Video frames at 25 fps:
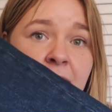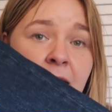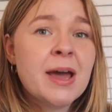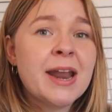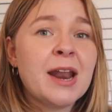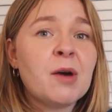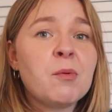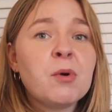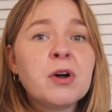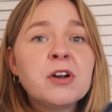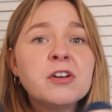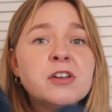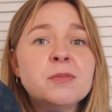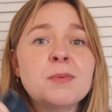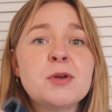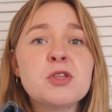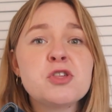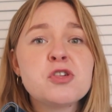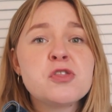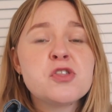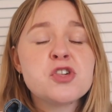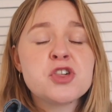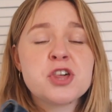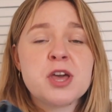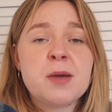And I want to
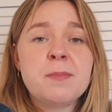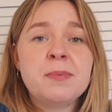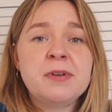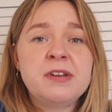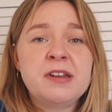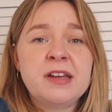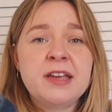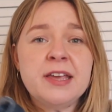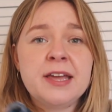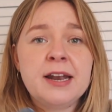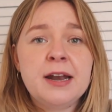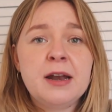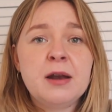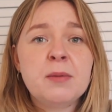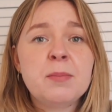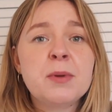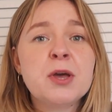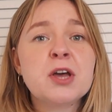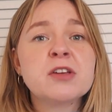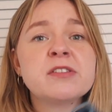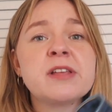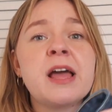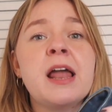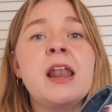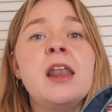mention the shade particularly
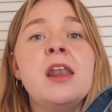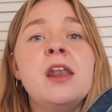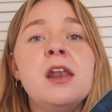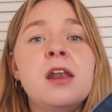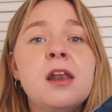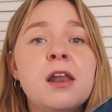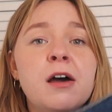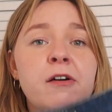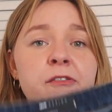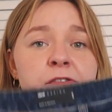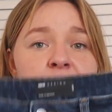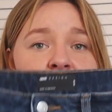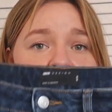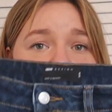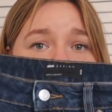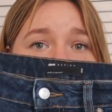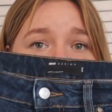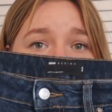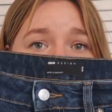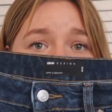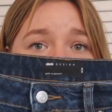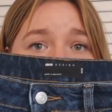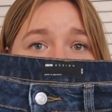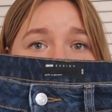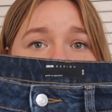because I love this
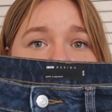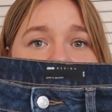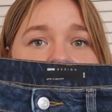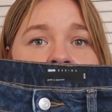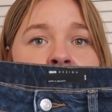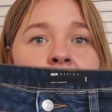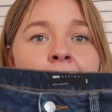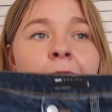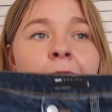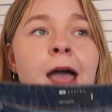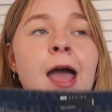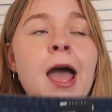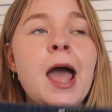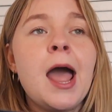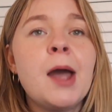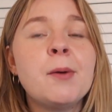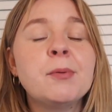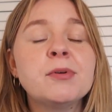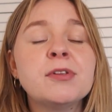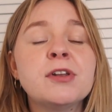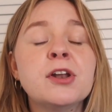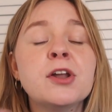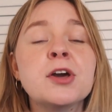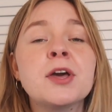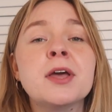shade. I
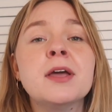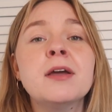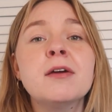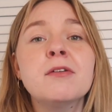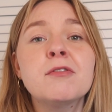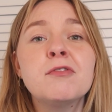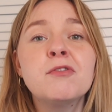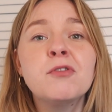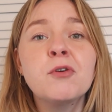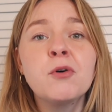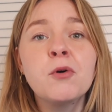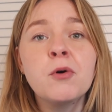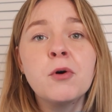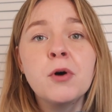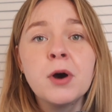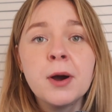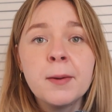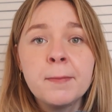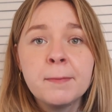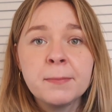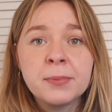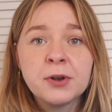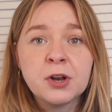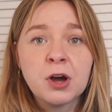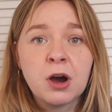was looking for
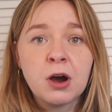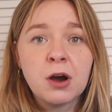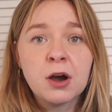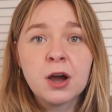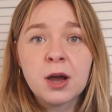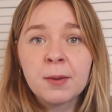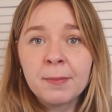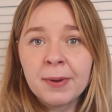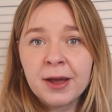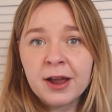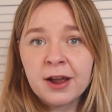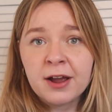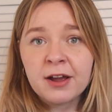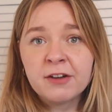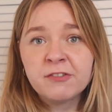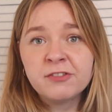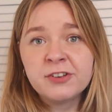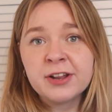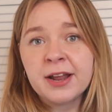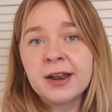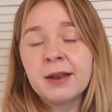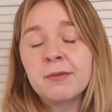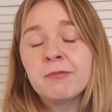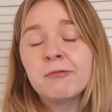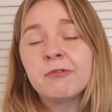a darker pair of
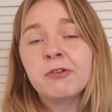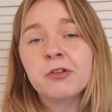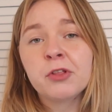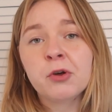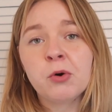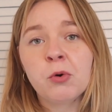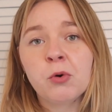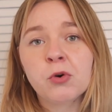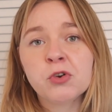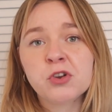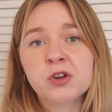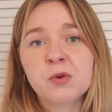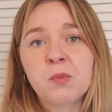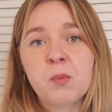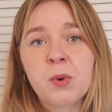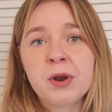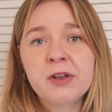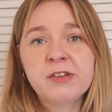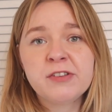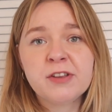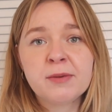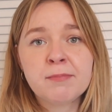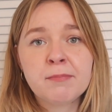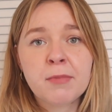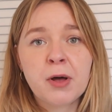denim for the autumn
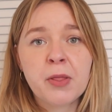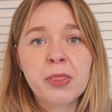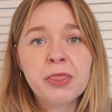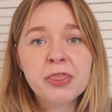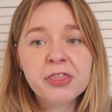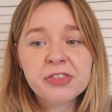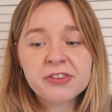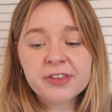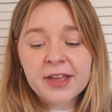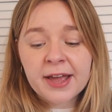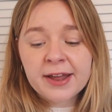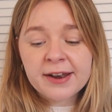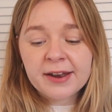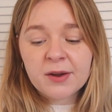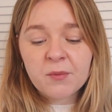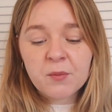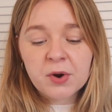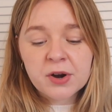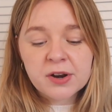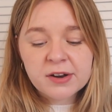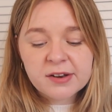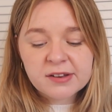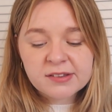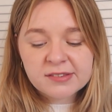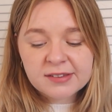winter months, and I
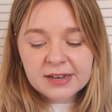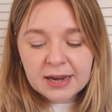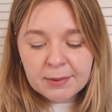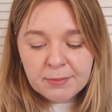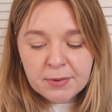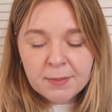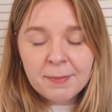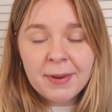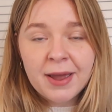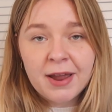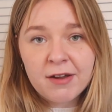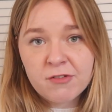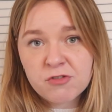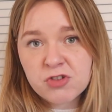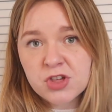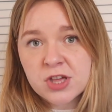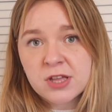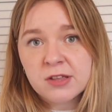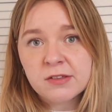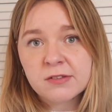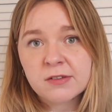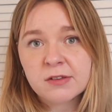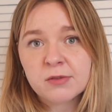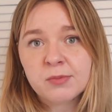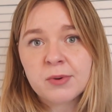wanted a slimmer pair of
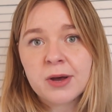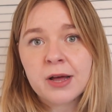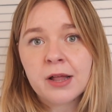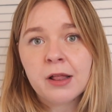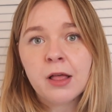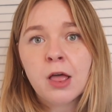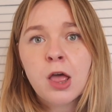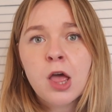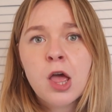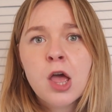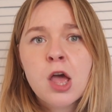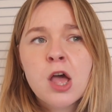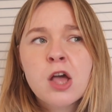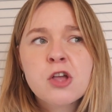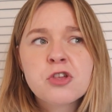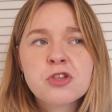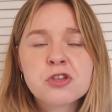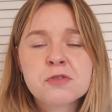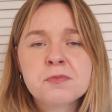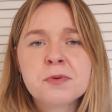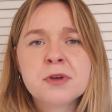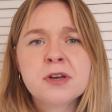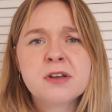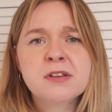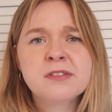jeans as well,
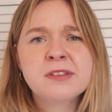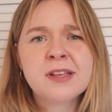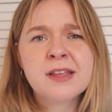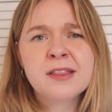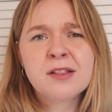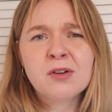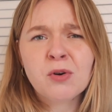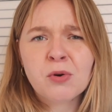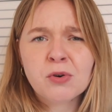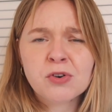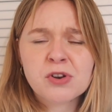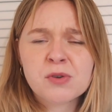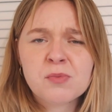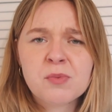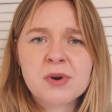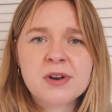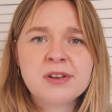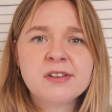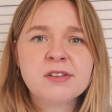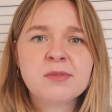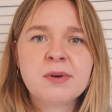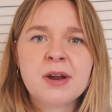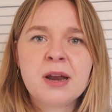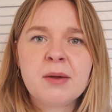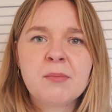just because in autumn
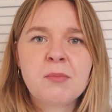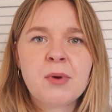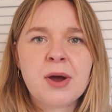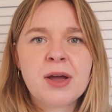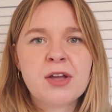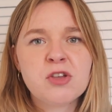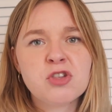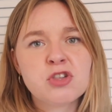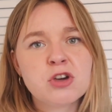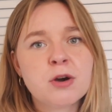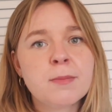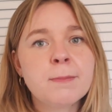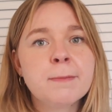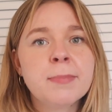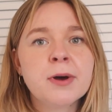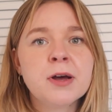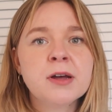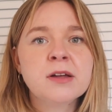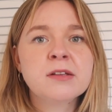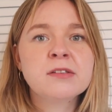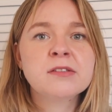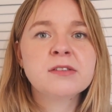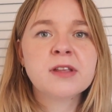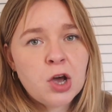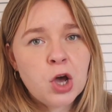winter when I'm wearing
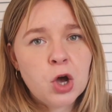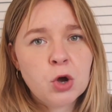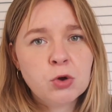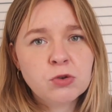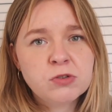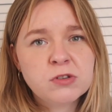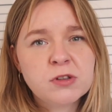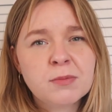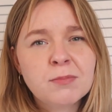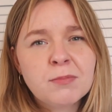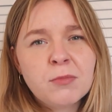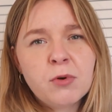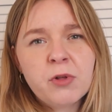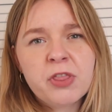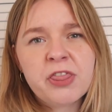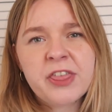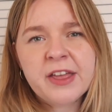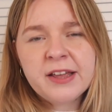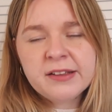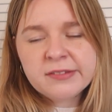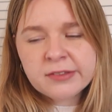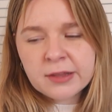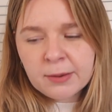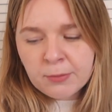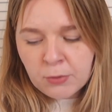jumpers, coats and
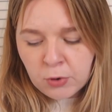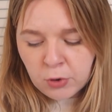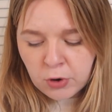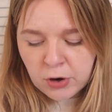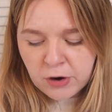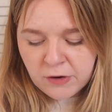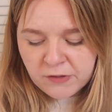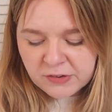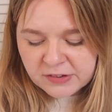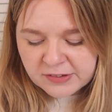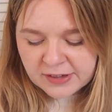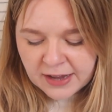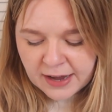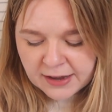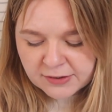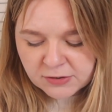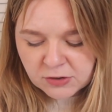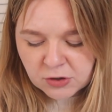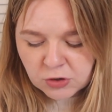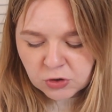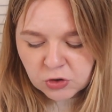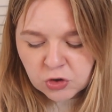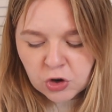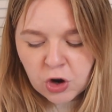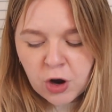things that are more
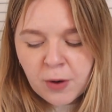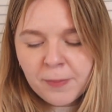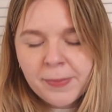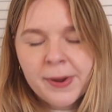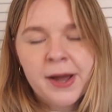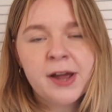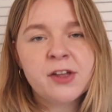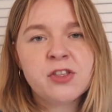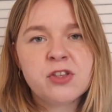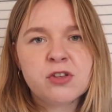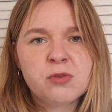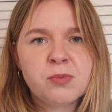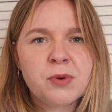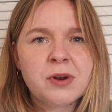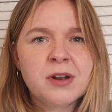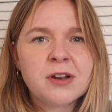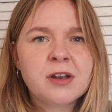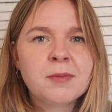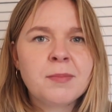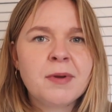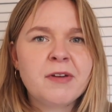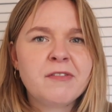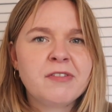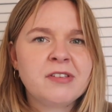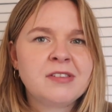oversized on top, I just wanted
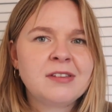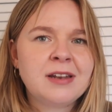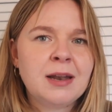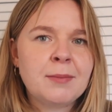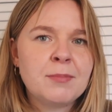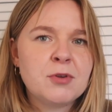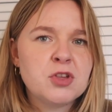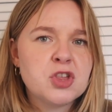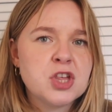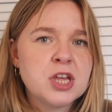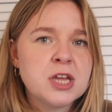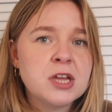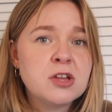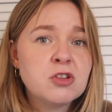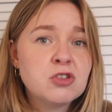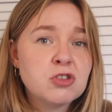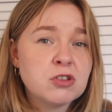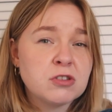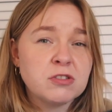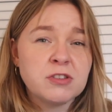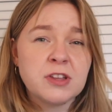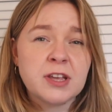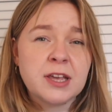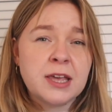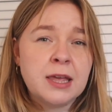a bit of a slimmer jean
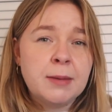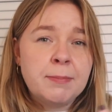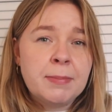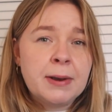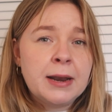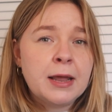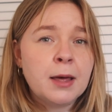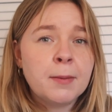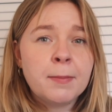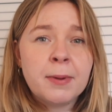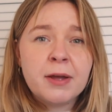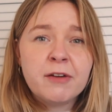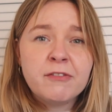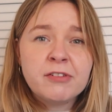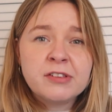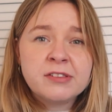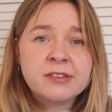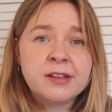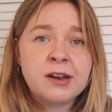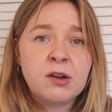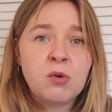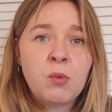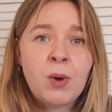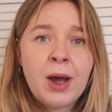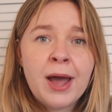just to keep a little bit of a
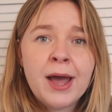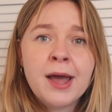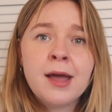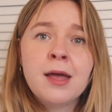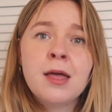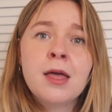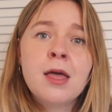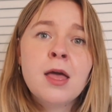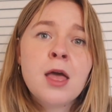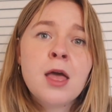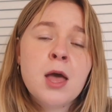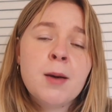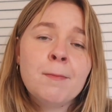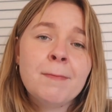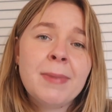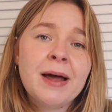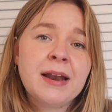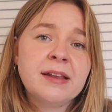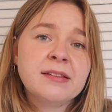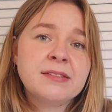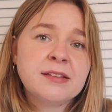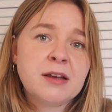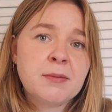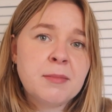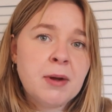silhouette,
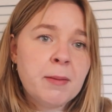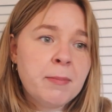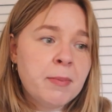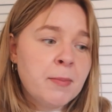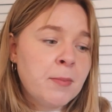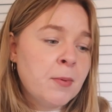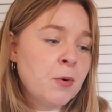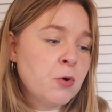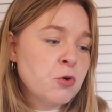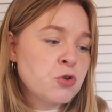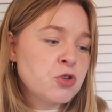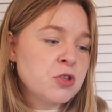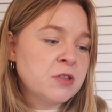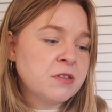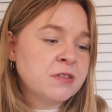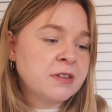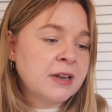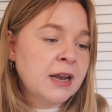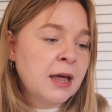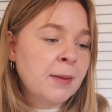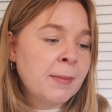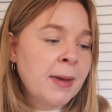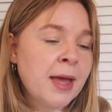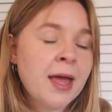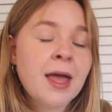balance out my proportions a
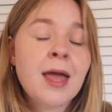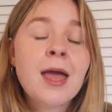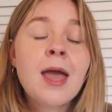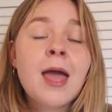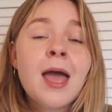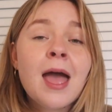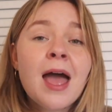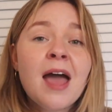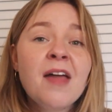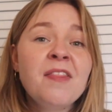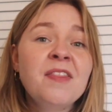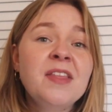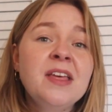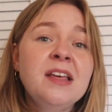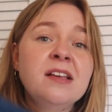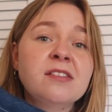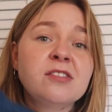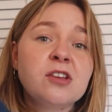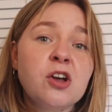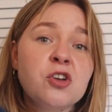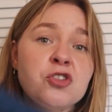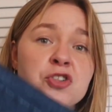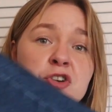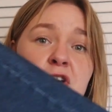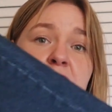little bit, and
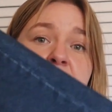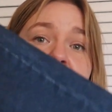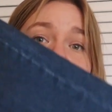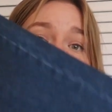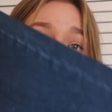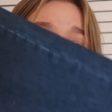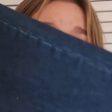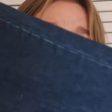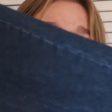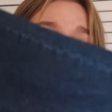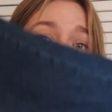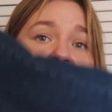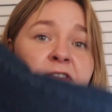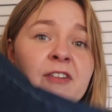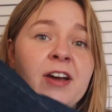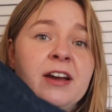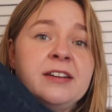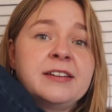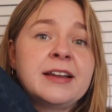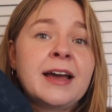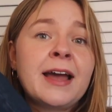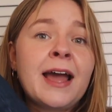these are just perfect.